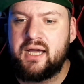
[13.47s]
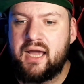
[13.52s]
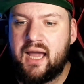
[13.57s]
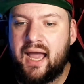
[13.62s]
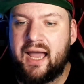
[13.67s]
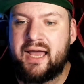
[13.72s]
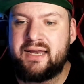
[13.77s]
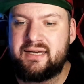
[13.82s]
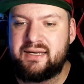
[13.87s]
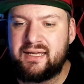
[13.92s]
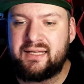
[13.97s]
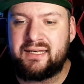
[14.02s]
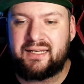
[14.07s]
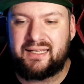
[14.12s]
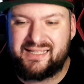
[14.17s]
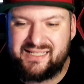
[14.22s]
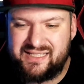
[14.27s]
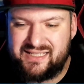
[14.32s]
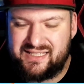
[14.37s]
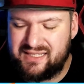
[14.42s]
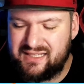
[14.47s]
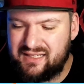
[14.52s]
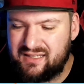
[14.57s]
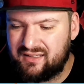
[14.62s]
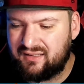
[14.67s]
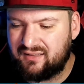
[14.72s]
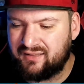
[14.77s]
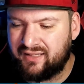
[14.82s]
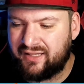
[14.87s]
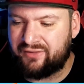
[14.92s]
And it is
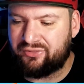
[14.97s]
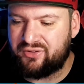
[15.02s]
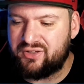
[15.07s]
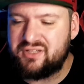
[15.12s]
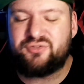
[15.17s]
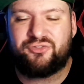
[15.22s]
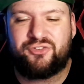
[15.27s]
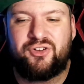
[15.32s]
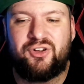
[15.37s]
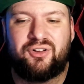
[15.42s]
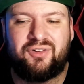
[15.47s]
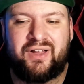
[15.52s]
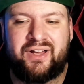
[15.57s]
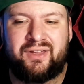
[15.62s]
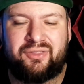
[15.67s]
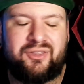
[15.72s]
the, like, these feel like